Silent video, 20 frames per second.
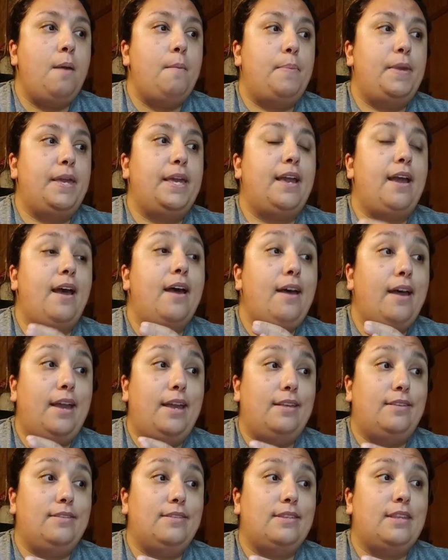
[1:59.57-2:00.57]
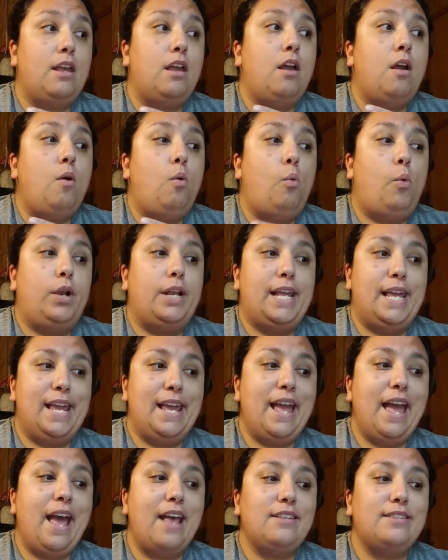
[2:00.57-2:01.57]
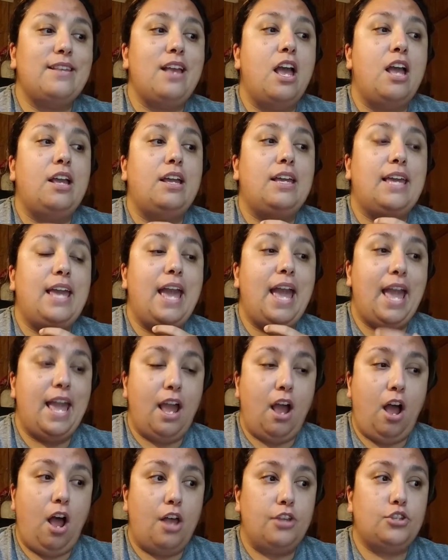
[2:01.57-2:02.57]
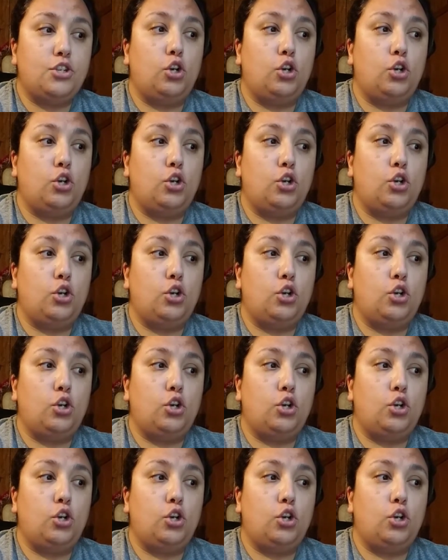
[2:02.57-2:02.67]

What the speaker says: Because when he has chaos or